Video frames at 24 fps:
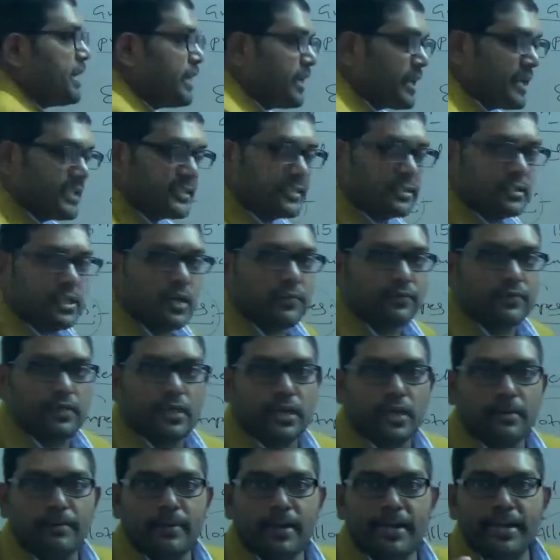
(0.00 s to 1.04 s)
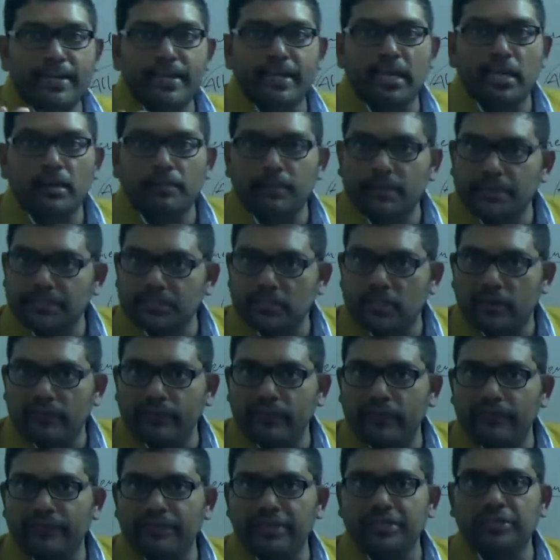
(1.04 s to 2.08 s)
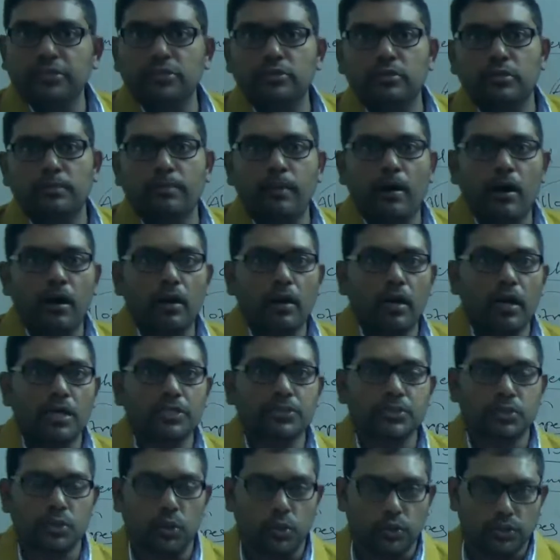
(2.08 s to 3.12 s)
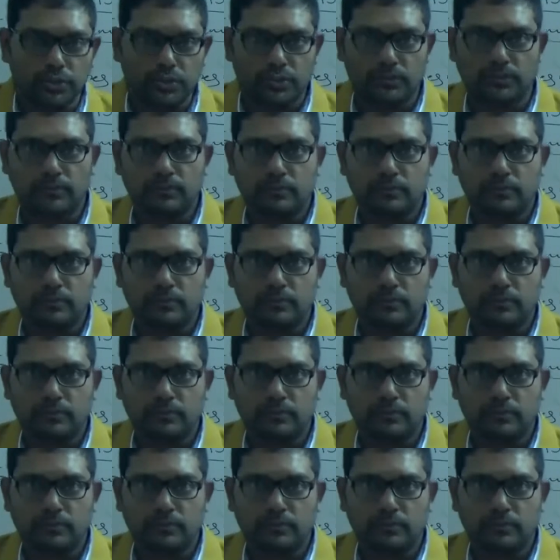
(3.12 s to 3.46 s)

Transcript: rest of the remaining elements of 15th group all are shows